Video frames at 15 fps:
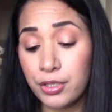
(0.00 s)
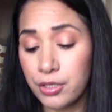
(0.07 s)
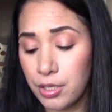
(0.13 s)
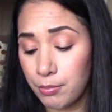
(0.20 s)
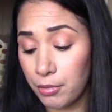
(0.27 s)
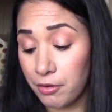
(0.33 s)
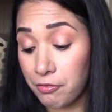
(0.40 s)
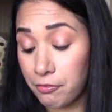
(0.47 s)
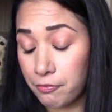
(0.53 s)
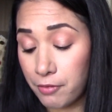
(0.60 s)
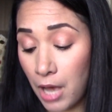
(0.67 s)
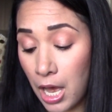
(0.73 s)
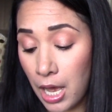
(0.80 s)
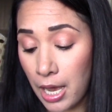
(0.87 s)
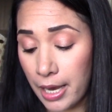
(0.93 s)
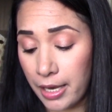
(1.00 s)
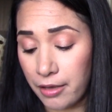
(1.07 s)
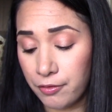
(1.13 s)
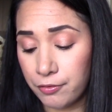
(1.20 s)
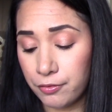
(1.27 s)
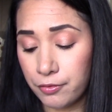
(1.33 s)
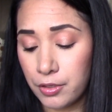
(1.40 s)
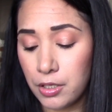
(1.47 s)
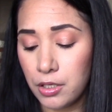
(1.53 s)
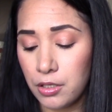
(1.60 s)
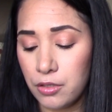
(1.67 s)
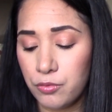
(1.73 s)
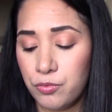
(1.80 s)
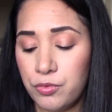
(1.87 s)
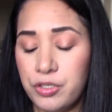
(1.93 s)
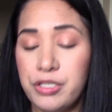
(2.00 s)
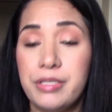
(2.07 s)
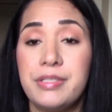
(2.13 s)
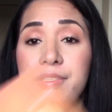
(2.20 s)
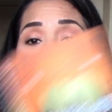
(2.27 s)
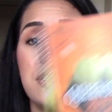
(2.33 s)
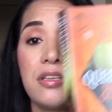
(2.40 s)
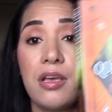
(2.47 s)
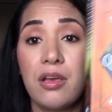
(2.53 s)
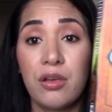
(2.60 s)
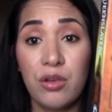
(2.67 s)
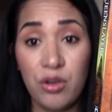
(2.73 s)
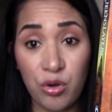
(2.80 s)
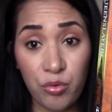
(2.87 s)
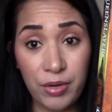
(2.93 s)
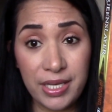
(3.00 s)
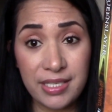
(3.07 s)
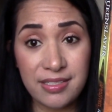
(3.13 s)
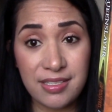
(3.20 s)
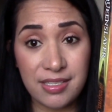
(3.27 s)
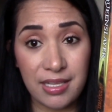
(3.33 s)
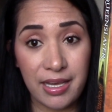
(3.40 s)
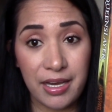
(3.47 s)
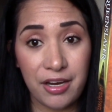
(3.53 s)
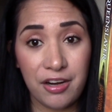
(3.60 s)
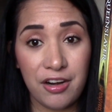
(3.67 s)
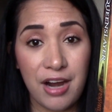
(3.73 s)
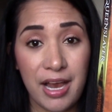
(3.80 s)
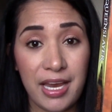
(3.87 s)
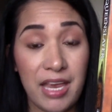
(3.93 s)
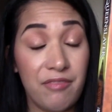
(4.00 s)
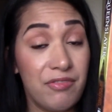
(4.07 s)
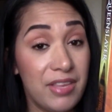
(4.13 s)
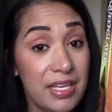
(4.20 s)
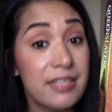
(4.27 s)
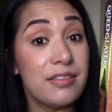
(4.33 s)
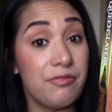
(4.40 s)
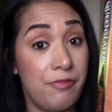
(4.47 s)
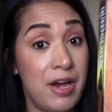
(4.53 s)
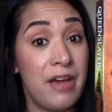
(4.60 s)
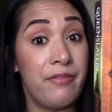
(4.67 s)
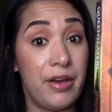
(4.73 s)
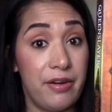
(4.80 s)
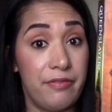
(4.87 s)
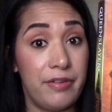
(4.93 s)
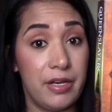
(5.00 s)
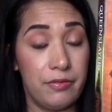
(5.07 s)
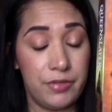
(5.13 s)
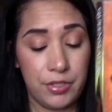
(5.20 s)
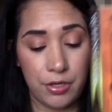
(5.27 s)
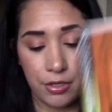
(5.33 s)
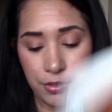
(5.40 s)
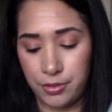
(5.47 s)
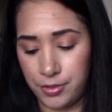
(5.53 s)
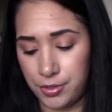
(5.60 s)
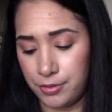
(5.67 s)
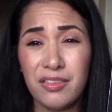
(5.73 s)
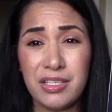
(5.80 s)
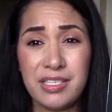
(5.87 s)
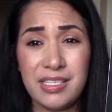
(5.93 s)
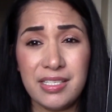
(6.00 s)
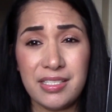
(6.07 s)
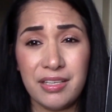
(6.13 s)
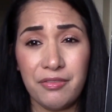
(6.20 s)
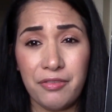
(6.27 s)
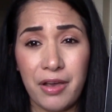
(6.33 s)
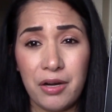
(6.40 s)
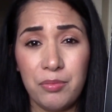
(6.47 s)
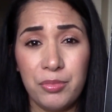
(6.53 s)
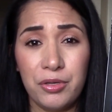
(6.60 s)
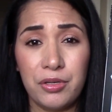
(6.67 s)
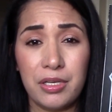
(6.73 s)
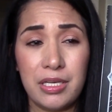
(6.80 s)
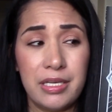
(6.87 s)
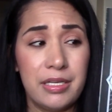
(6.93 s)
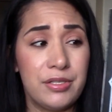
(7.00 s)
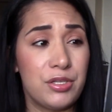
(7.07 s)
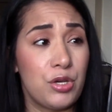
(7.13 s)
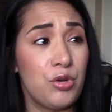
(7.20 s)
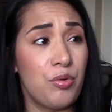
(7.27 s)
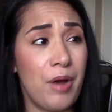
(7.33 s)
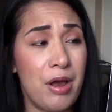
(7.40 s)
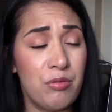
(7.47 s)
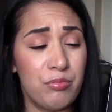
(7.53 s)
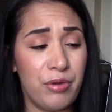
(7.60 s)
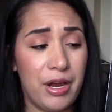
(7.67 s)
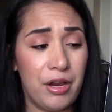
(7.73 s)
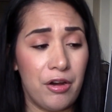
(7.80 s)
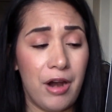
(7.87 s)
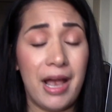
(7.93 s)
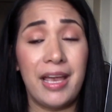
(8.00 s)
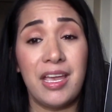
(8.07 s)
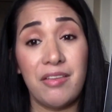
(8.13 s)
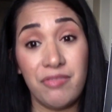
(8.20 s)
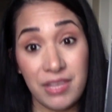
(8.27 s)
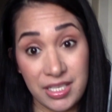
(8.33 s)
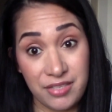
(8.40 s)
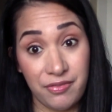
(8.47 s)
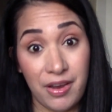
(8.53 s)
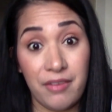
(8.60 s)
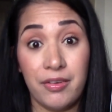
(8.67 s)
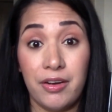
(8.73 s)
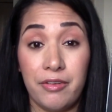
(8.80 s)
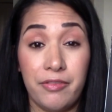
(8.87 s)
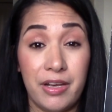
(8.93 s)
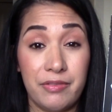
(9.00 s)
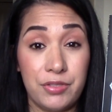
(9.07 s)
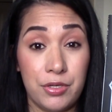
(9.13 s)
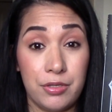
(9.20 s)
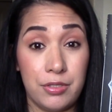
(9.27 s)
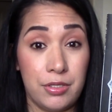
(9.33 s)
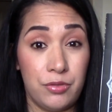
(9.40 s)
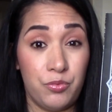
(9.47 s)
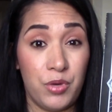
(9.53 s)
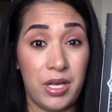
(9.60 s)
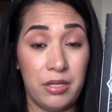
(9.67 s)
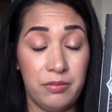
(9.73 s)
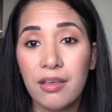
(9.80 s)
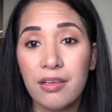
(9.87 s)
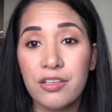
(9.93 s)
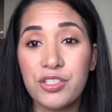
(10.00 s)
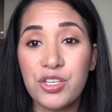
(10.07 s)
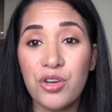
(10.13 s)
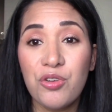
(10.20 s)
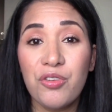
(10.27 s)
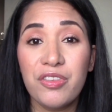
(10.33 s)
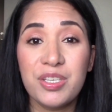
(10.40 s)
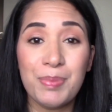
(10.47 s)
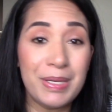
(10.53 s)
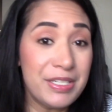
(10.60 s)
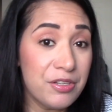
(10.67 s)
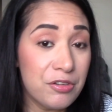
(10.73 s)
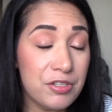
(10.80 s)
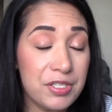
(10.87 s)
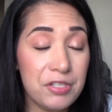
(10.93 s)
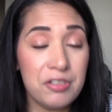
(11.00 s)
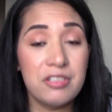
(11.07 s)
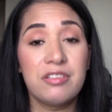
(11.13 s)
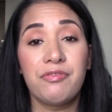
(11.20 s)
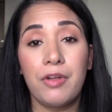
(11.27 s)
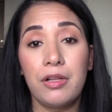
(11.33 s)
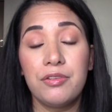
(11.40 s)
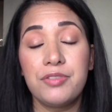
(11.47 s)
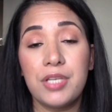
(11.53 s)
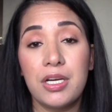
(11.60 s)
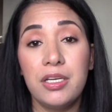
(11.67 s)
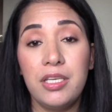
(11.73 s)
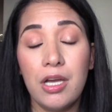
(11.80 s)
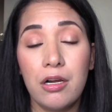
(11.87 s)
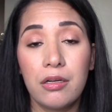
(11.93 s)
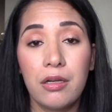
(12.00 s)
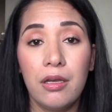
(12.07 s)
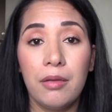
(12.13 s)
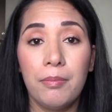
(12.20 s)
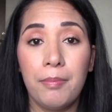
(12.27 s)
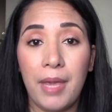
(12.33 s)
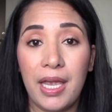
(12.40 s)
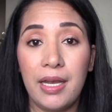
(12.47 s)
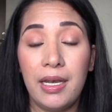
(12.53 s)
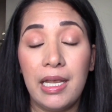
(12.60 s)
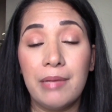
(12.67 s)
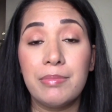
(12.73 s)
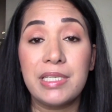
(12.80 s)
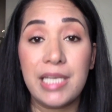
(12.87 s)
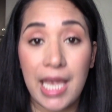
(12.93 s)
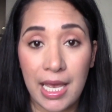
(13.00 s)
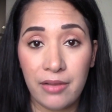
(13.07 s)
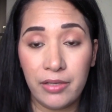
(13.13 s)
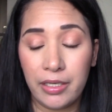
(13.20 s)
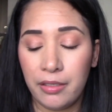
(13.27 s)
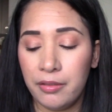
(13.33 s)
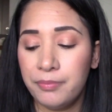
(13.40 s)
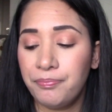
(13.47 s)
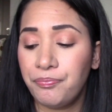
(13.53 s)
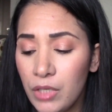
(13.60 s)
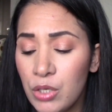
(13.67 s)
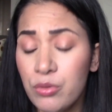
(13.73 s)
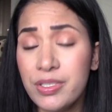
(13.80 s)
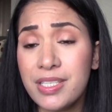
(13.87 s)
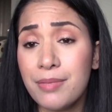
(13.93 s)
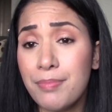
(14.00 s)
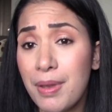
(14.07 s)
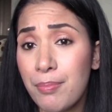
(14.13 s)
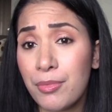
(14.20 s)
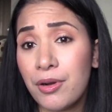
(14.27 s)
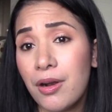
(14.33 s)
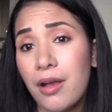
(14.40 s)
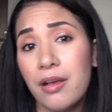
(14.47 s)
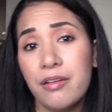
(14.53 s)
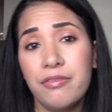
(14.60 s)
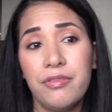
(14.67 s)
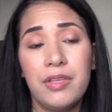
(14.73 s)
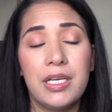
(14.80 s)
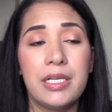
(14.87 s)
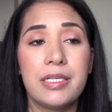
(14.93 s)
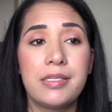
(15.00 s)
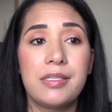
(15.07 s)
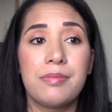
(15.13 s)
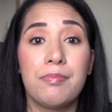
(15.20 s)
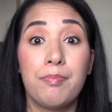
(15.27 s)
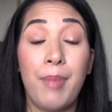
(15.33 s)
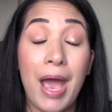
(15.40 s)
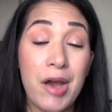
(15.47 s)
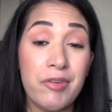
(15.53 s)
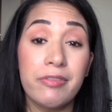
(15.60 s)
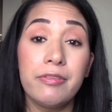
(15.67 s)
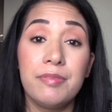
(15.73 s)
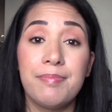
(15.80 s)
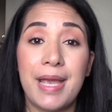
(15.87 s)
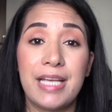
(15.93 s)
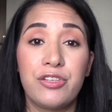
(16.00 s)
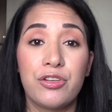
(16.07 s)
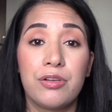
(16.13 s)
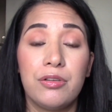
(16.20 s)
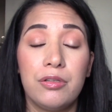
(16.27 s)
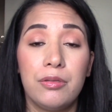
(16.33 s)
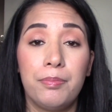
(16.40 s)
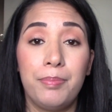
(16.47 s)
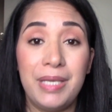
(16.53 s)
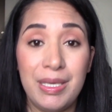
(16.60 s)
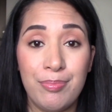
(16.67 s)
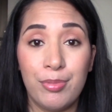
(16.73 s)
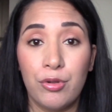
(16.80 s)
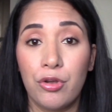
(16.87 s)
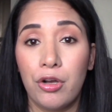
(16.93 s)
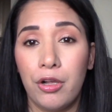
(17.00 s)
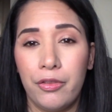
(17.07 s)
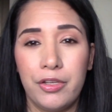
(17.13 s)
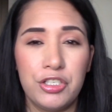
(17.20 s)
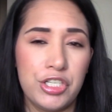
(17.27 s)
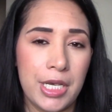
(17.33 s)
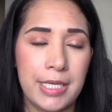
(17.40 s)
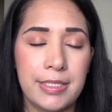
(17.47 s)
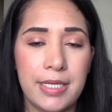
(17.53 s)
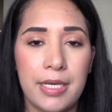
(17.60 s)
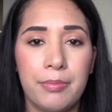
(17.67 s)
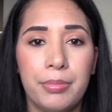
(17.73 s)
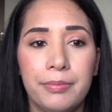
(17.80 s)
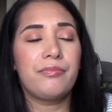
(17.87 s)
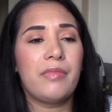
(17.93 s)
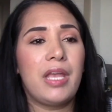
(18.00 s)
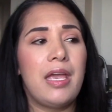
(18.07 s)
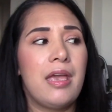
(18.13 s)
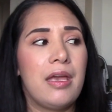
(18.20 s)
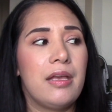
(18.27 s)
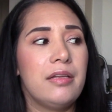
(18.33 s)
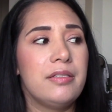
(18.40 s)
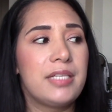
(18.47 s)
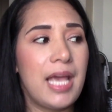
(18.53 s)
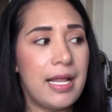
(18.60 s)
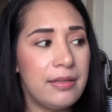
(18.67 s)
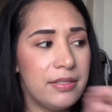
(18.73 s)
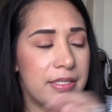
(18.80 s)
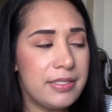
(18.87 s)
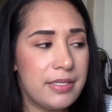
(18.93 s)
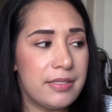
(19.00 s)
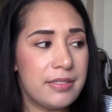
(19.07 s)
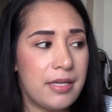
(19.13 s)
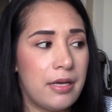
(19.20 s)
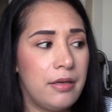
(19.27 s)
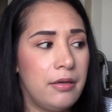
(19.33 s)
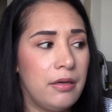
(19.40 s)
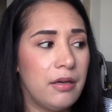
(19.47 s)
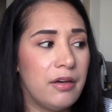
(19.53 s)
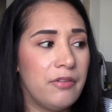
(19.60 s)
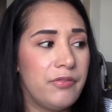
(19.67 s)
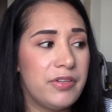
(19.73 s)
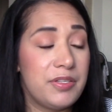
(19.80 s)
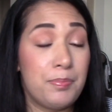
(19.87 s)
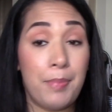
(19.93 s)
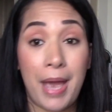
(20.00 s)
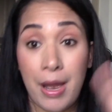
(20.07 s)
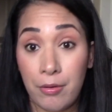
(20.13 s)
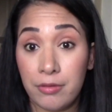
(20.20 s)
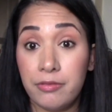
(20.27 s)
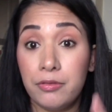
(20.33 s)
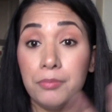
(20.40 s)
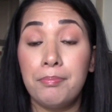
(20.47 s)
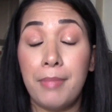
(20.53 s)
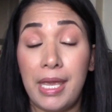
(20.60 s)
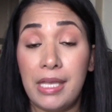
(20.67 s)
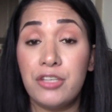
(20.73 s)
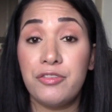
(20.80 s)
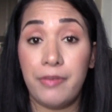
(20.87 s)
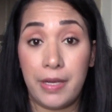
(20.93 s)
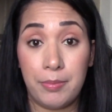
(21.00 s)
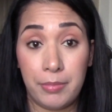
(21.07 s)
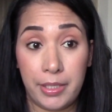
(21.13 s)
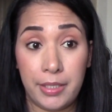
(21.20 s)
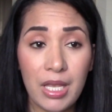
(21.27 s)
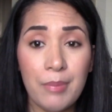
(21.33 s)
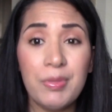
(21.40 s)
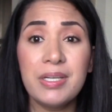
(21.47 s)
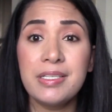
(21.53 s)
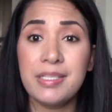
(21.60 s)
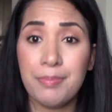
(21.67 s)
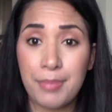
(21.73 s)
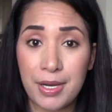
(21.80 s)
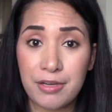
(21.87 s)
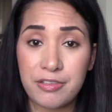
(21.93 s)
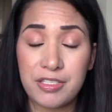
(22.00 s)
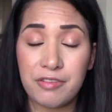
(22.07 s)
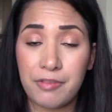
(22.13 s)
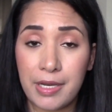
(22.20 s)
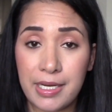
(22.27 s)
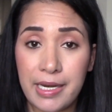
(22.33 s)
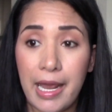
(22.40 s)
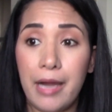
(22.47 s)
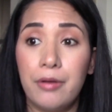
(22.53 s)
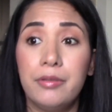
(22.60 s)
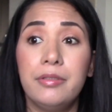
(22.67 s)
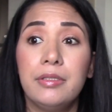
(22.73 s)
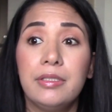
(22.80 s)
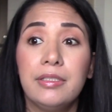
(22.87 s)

number 5 was Queenslayer. I gave this 5 out of 5 stars. 6th and final book is Crownbreaker. I gave this 5 out of 5 stars as well. So the Spellsinger series follows a young man named Kellen, who's the member of this powerful magical people called the Jantep. And Kellen is the son of this powerful mage family, but is embarrassed to find out